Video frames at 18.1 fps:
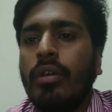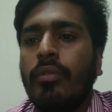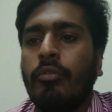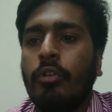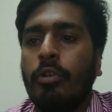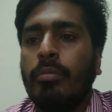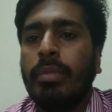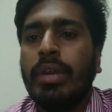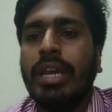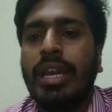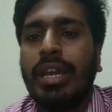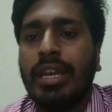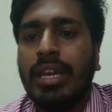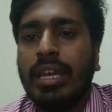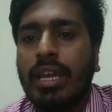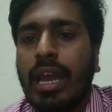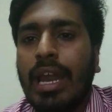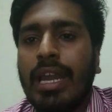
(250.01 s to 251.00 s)
won't be
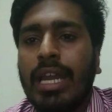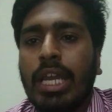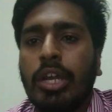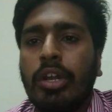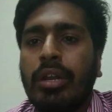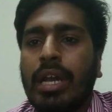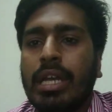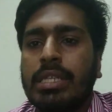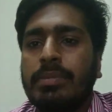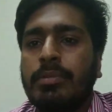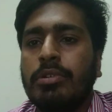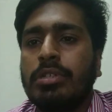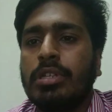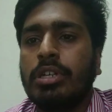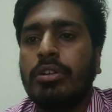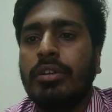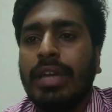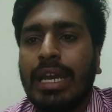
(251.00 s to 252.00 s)
getting adequate
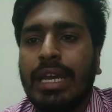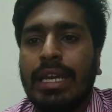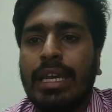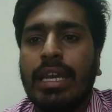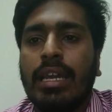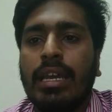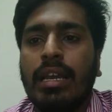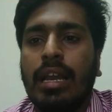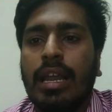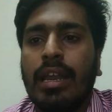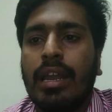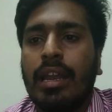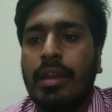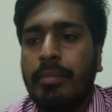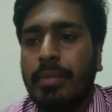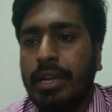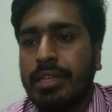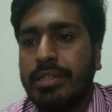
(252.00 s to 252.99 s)
exposure to technical and
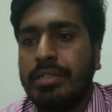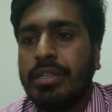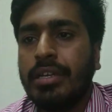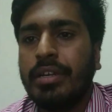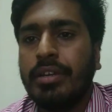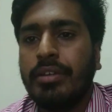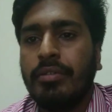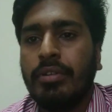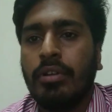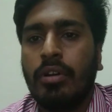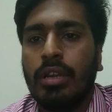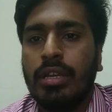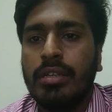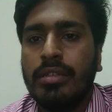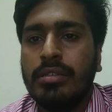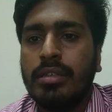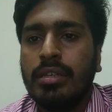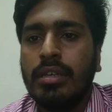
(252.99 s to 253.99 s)
administrative
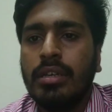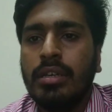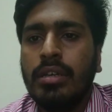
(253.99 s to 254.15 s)
knowledge,